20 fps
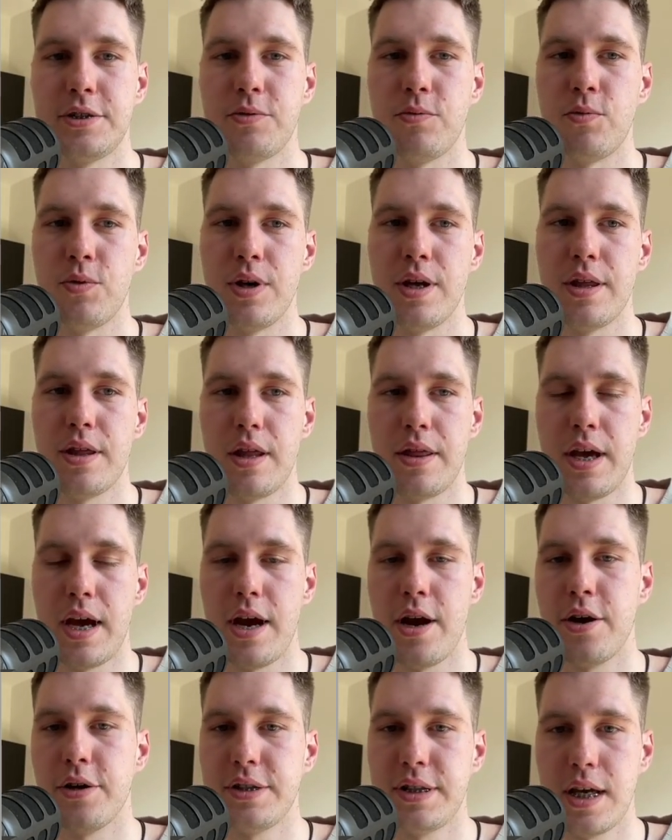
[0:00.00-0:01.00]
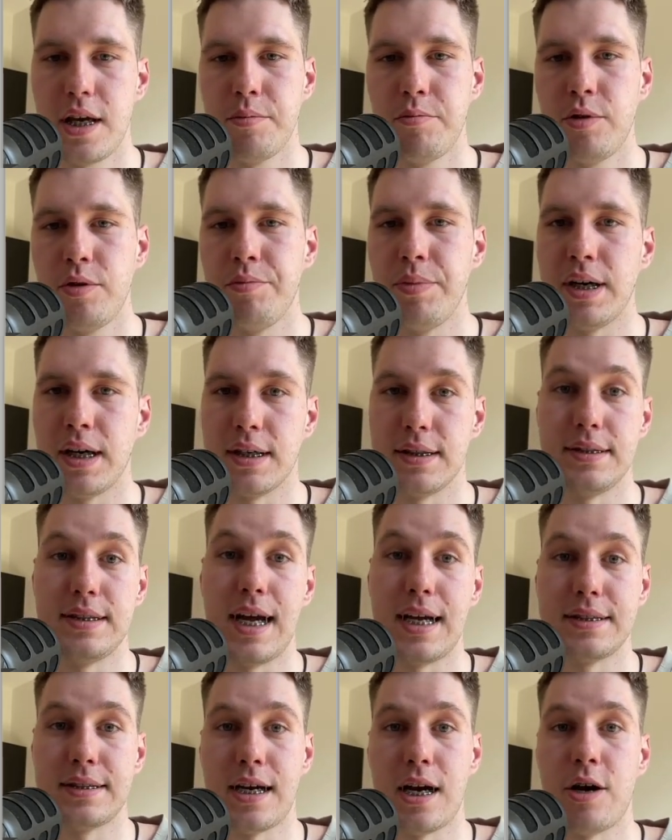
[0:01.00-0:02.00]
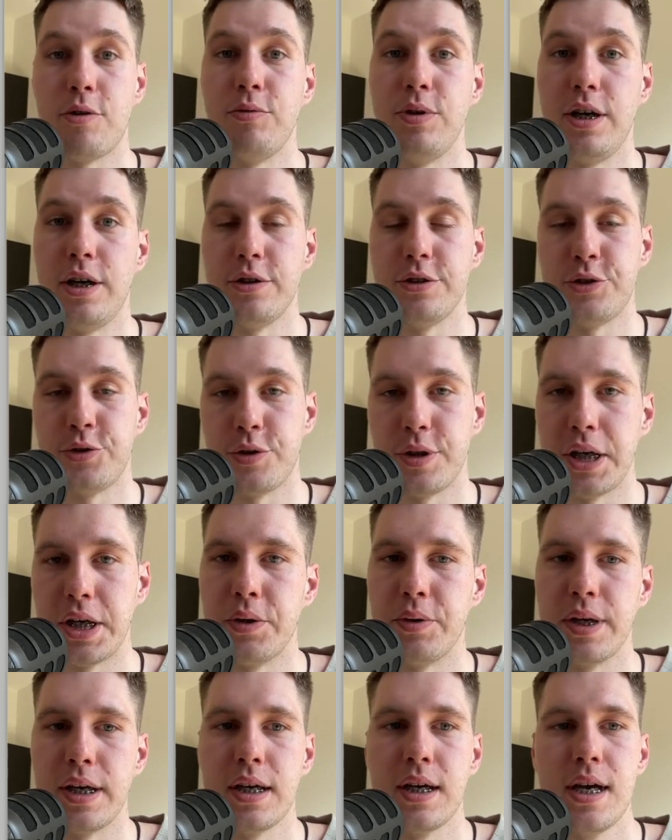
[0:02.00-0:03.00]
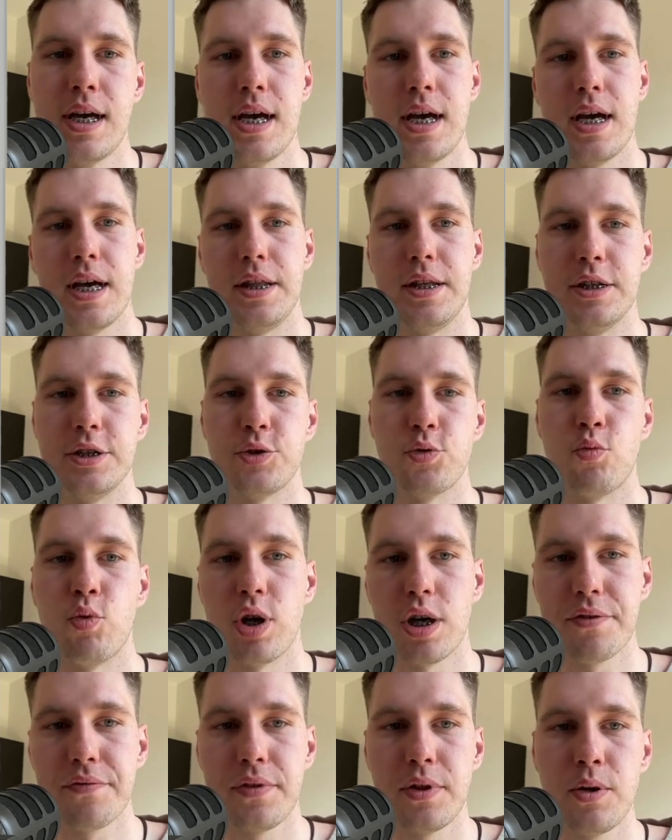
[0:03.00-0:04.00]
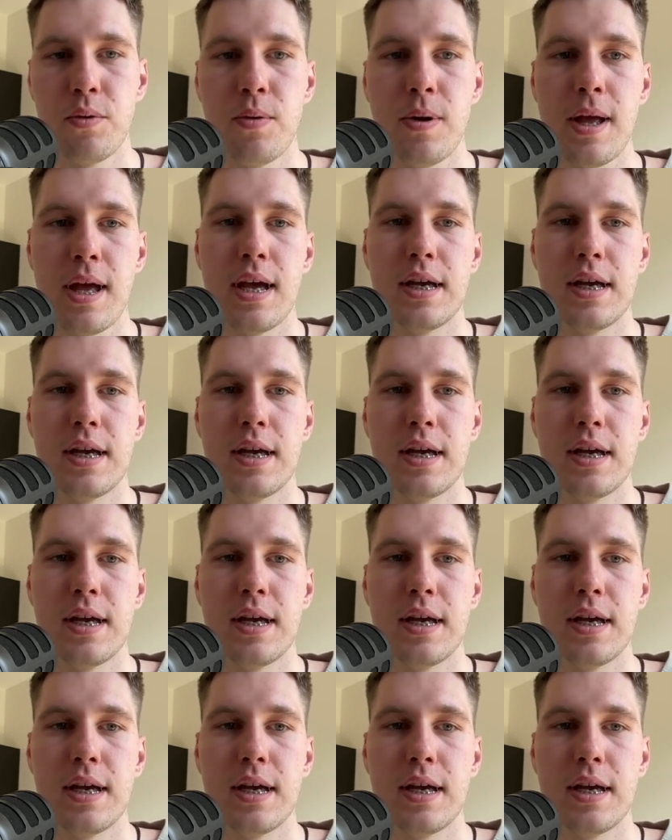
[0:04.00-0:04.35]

with the Airtable, because that's how we are triggering this workflow.